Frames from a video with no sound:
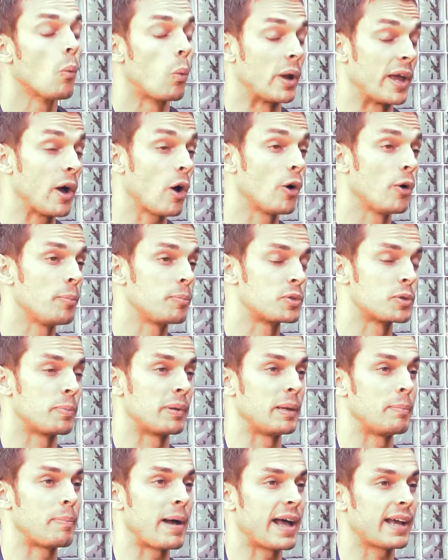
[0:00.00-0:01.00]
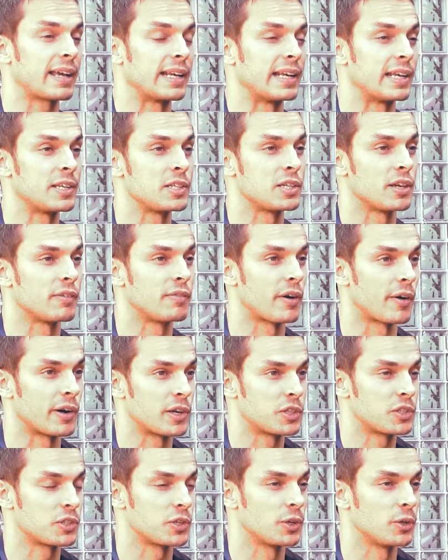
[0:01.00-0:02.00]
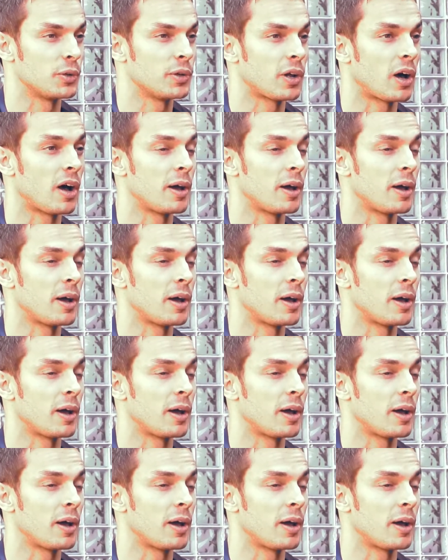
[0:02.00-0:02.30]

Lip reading: We hope to be back in India very soon.